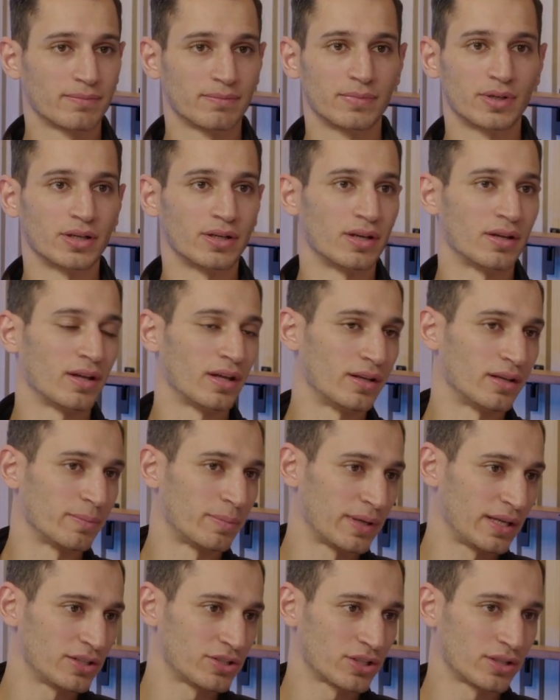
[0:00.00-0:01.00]
But in a
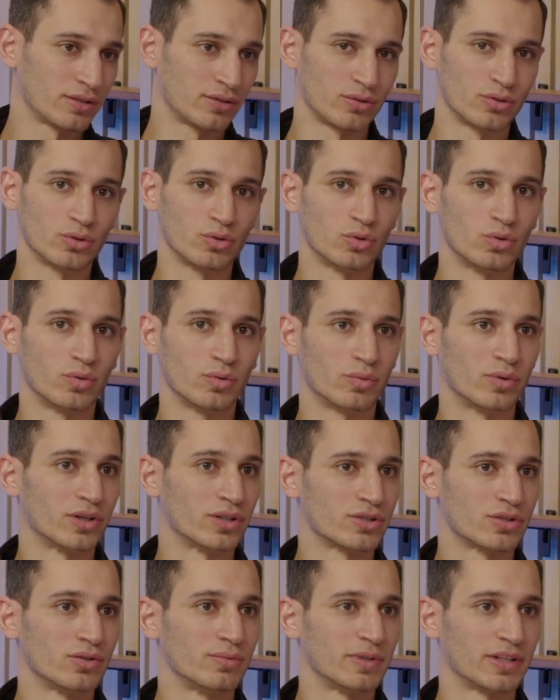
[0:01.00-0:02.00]
patient who we're
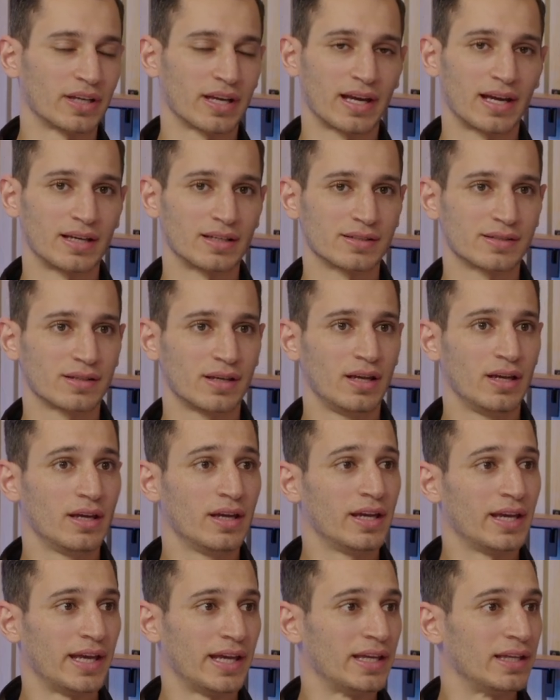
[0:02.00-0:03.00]
assuming has
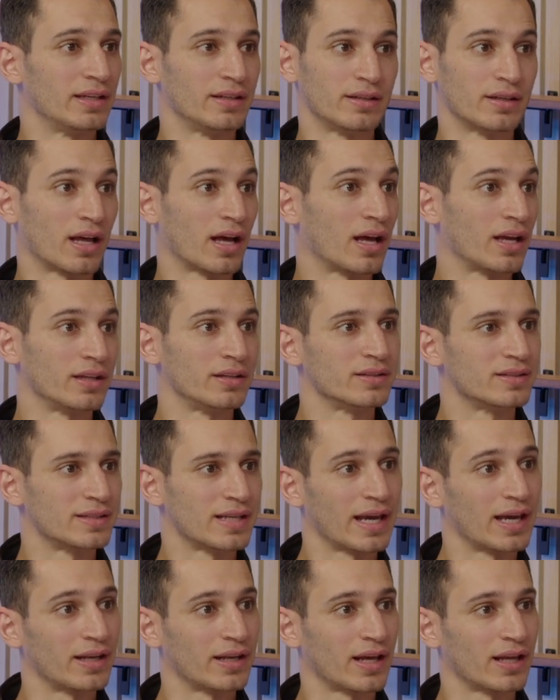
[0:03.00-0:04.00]
8, 9,
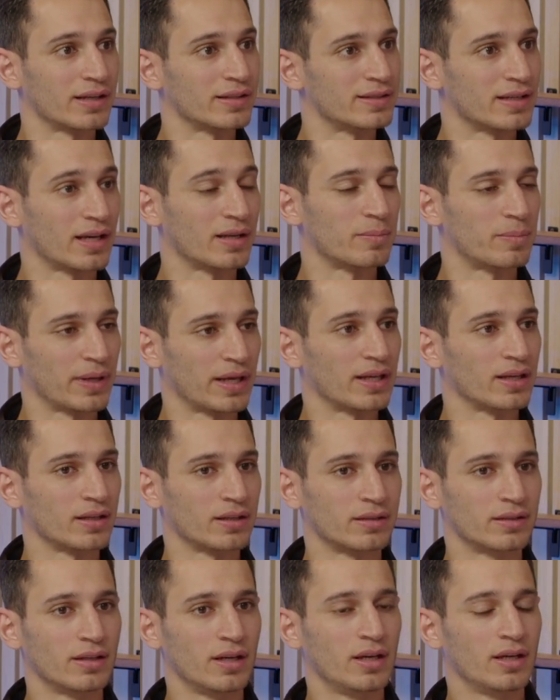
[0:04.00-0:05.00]
10 out of 10
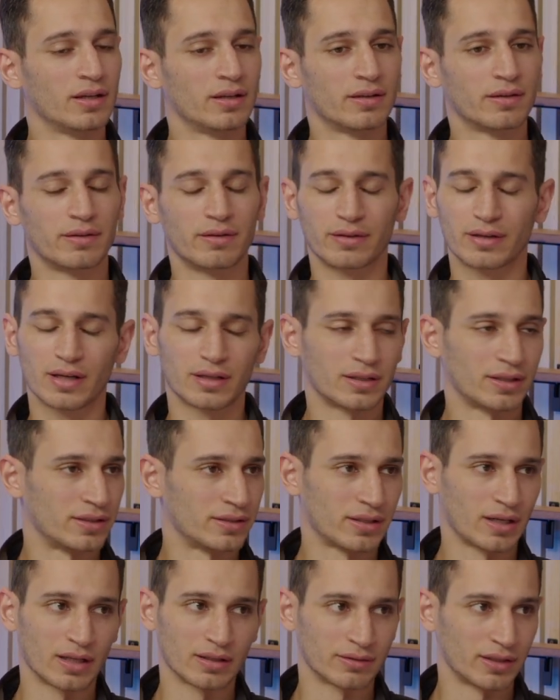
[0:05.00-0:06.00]
pain, they're not going to
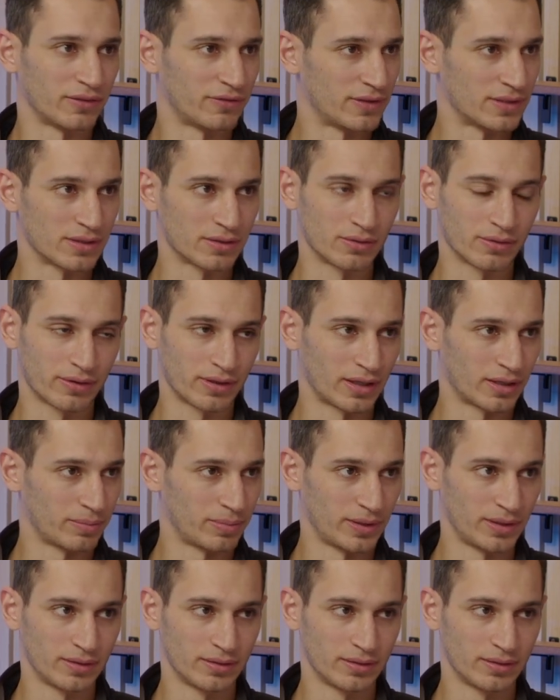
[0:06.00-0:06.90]
tolerate physical therapy.